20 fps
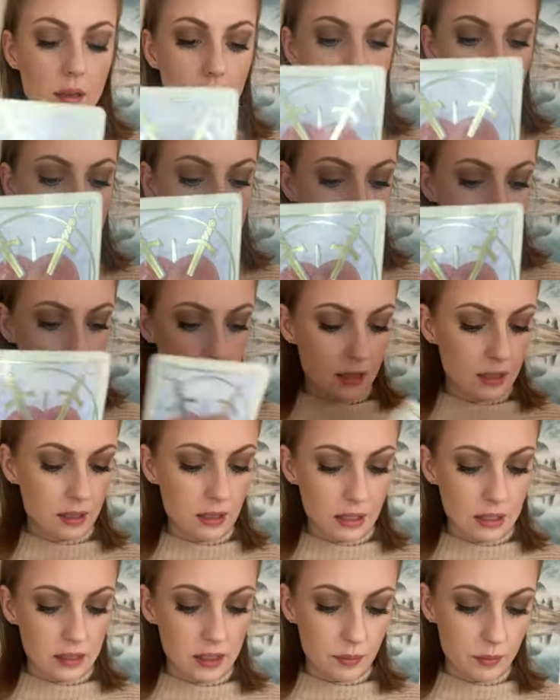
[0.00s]
it's
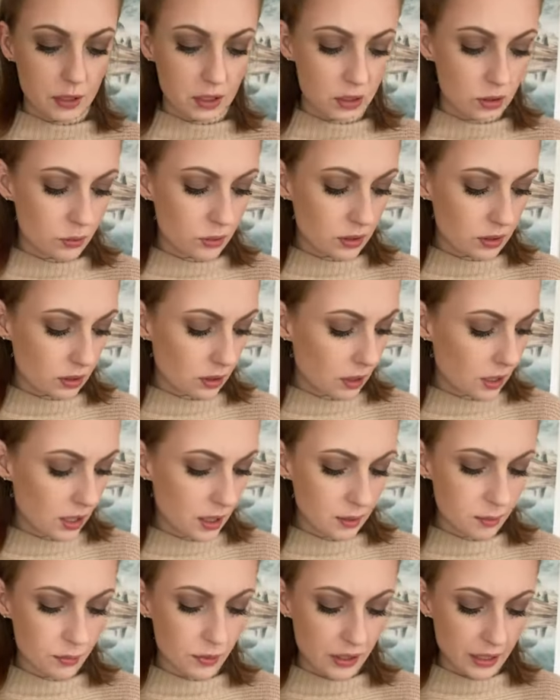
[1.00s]
it's something to do with
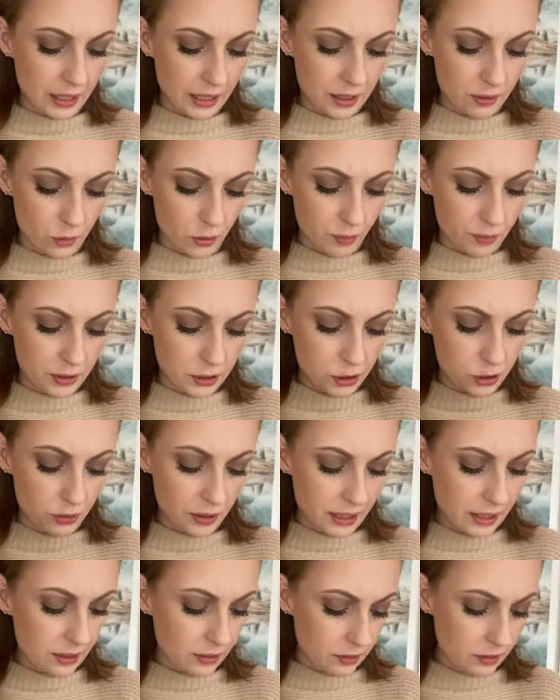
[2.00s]
heartbreak or
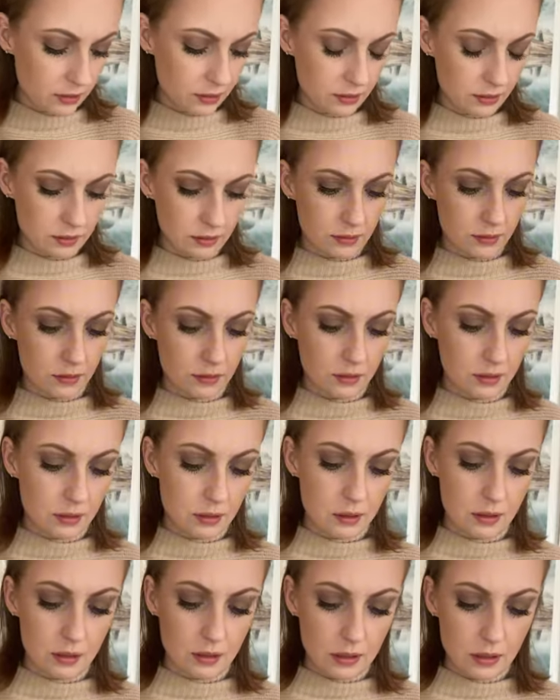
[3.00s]
betrayal
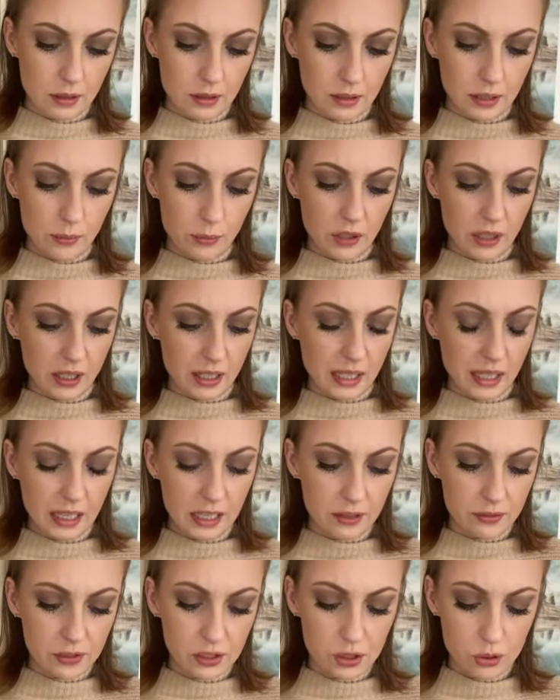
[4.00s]
with a
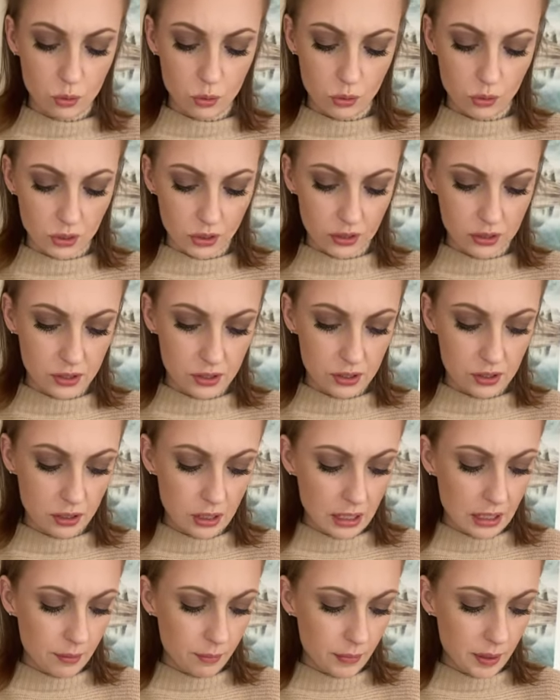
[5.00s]
king of swords
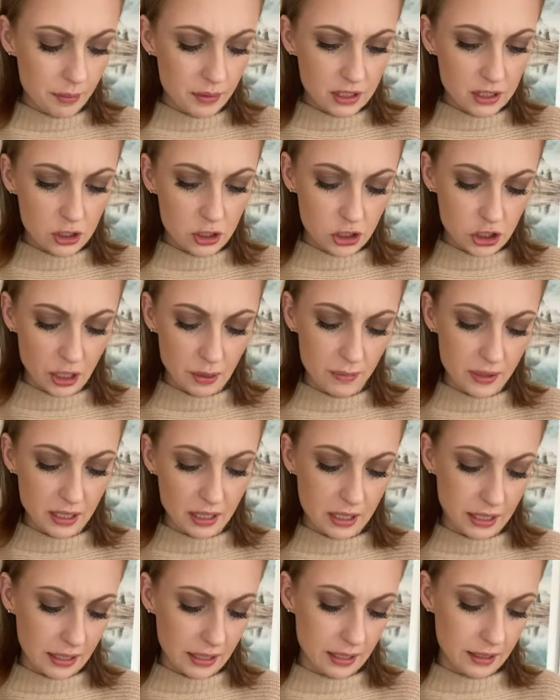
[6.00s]
maybe it's a
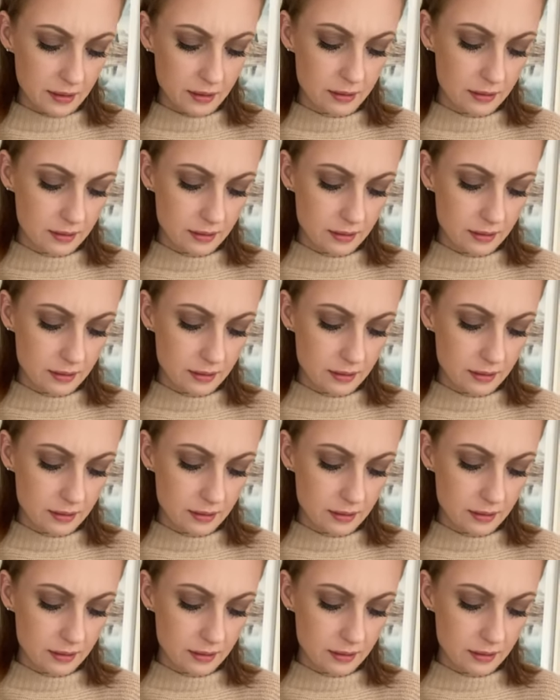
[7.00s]
gemini